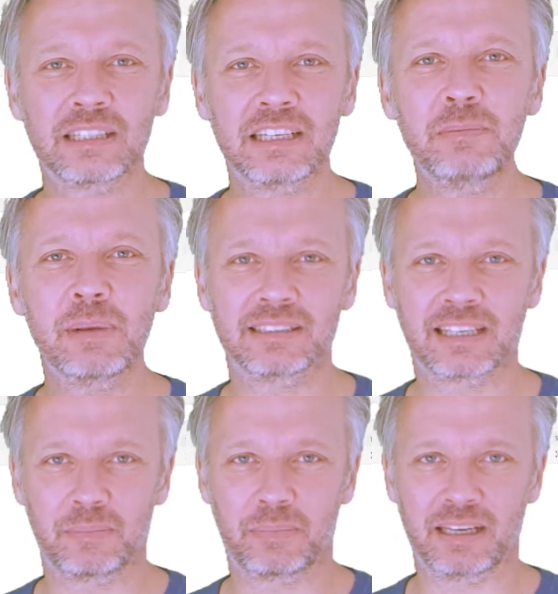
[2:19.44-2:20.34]
email
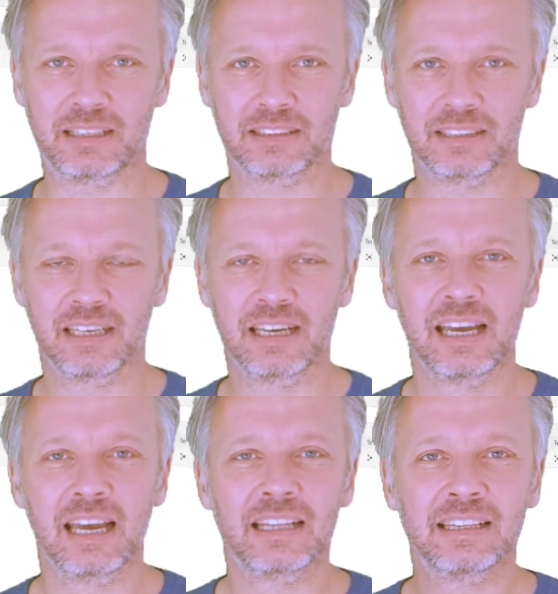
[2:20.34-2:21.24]
template.
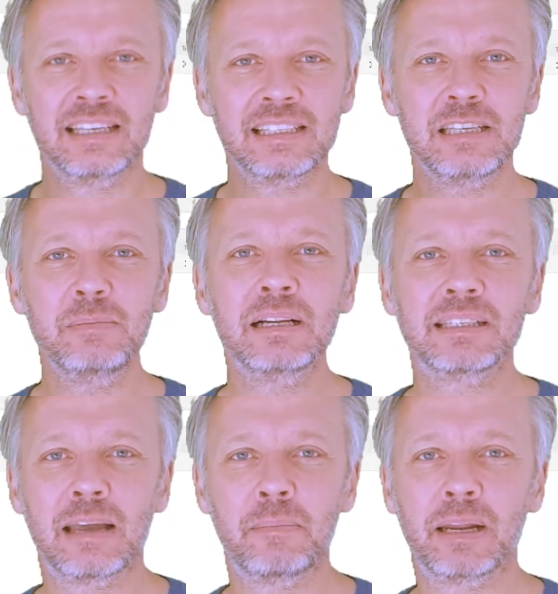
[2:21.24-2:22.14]
This email
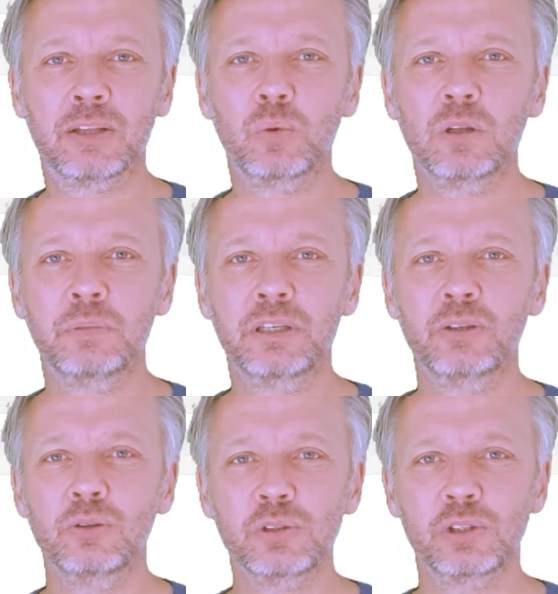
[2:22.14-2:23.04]
template will be
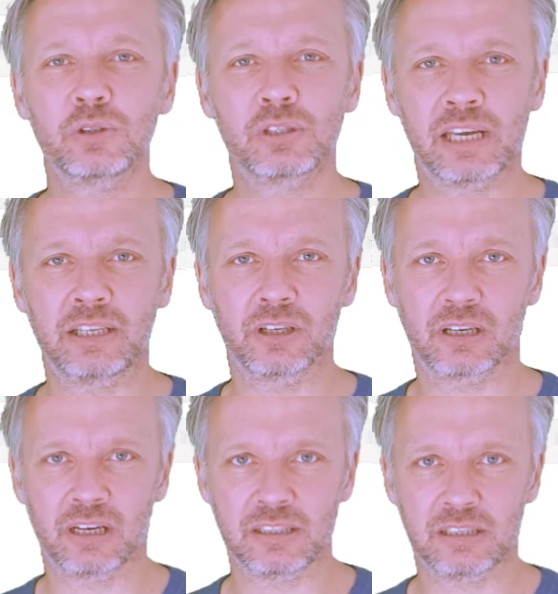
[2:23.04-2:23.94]
used to send your
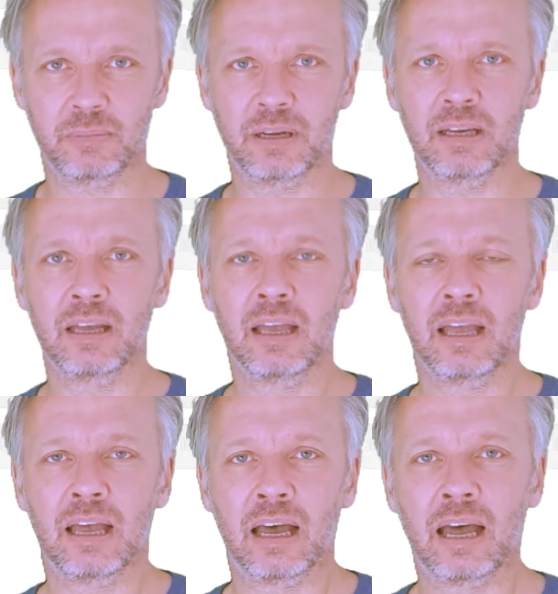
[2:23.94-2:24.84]
customer
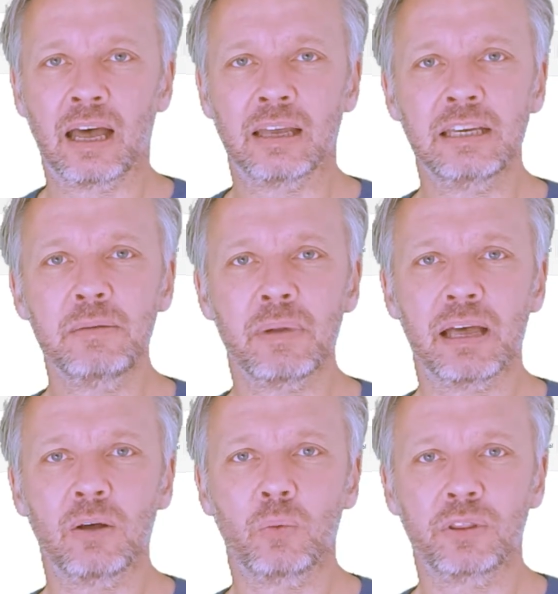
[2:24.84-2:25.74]
an email
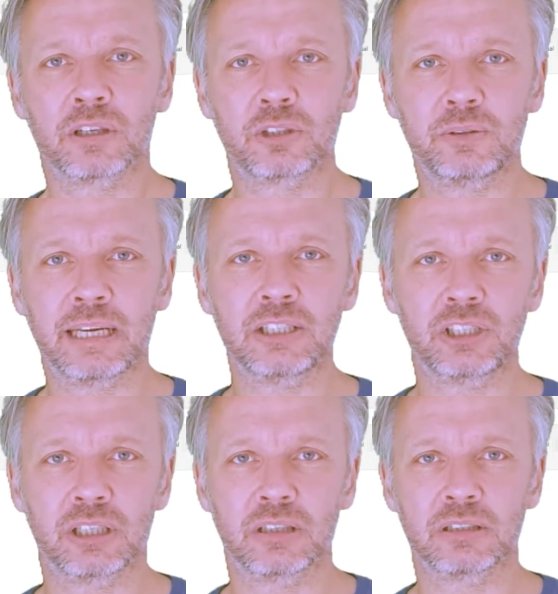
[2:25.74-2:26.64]
with the
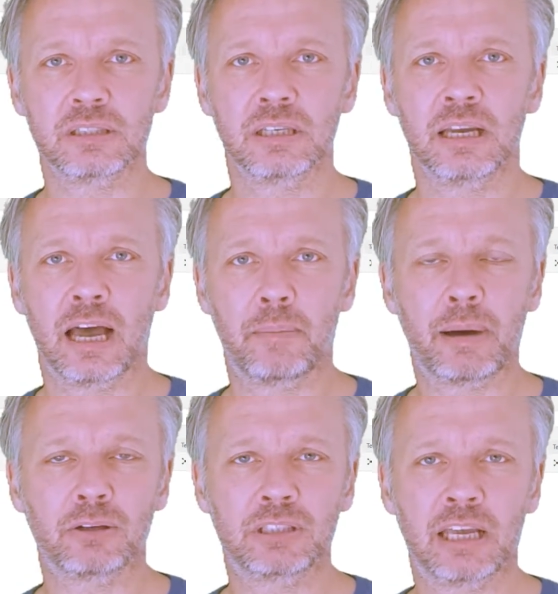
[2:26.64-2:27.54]
credentials
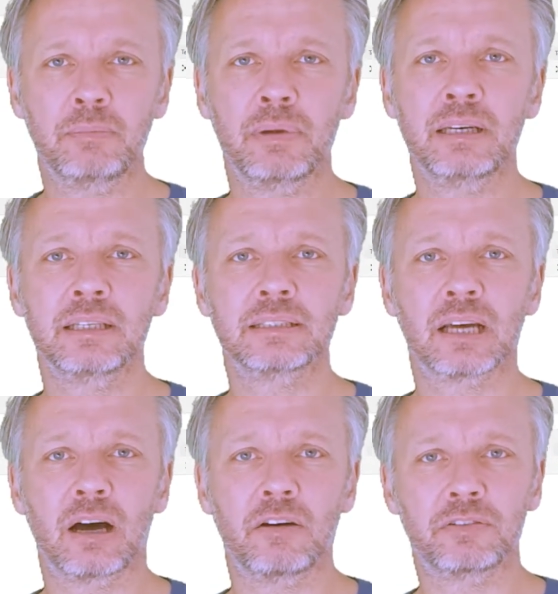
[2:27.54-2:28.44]
about 10 minutes
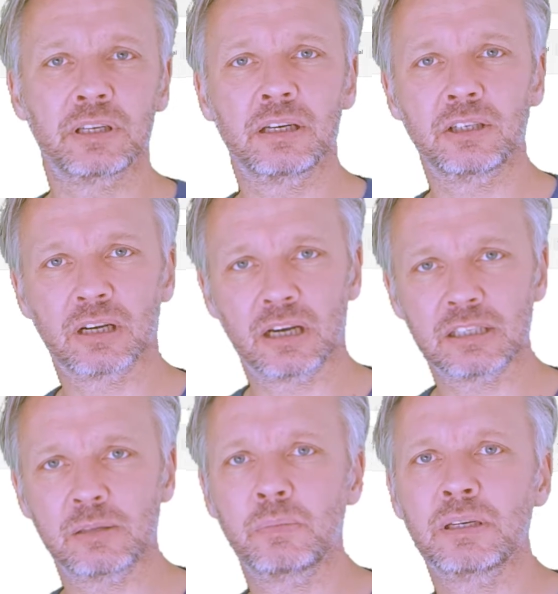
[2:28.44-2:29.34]
after your
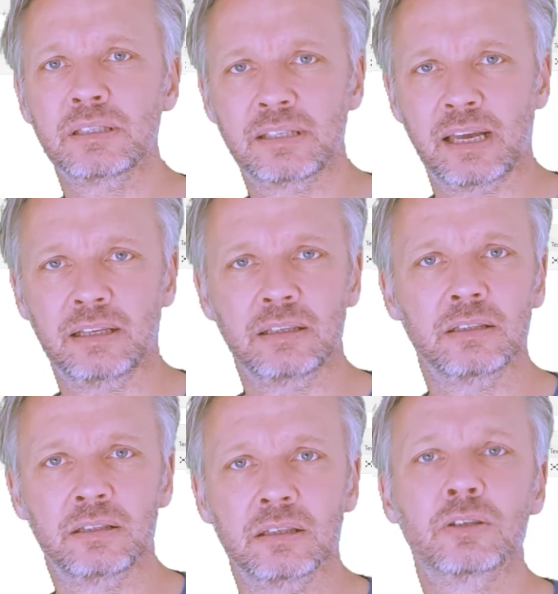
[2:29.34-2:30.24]
customer sent
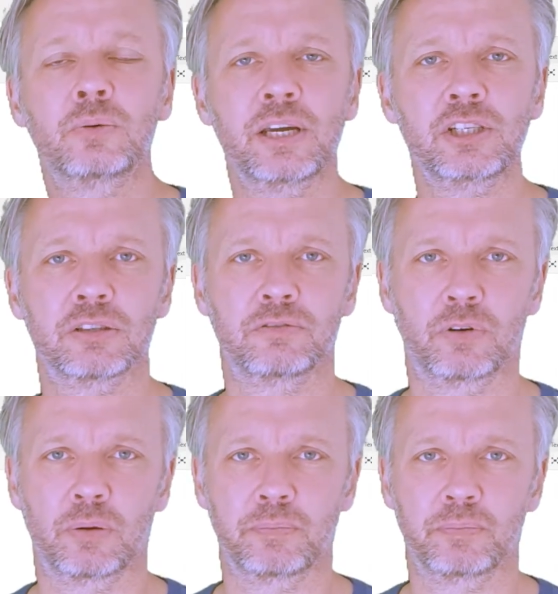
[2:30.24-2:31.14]
the creation form.